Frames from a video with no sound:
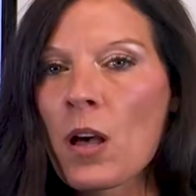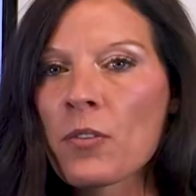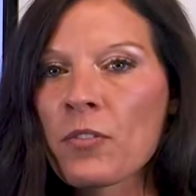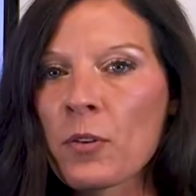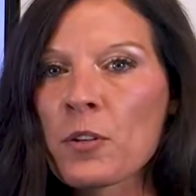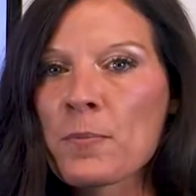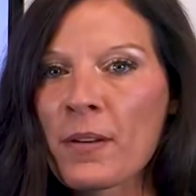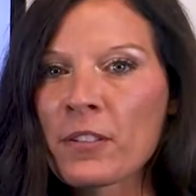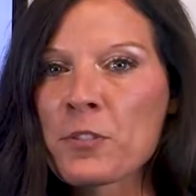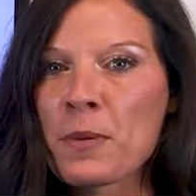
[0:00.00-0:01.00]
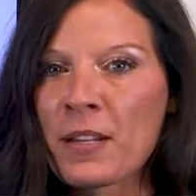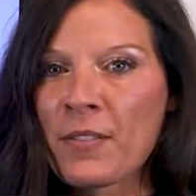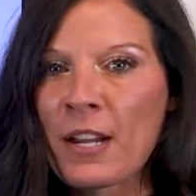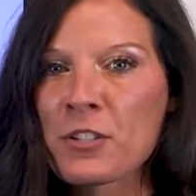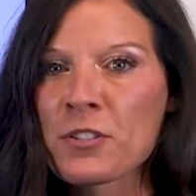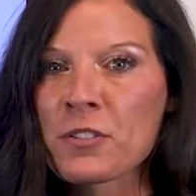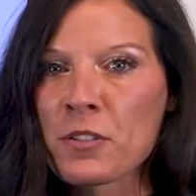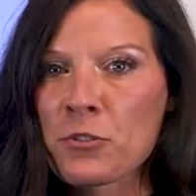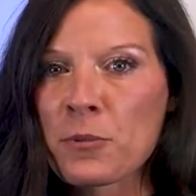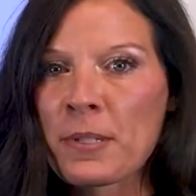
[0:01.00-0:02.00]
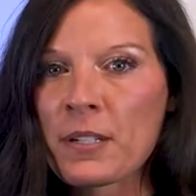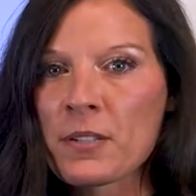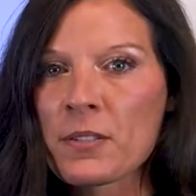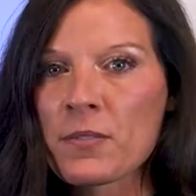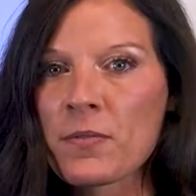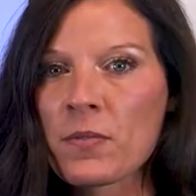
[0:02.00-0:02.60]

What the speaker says: of food and beverage manufacturers and distributors.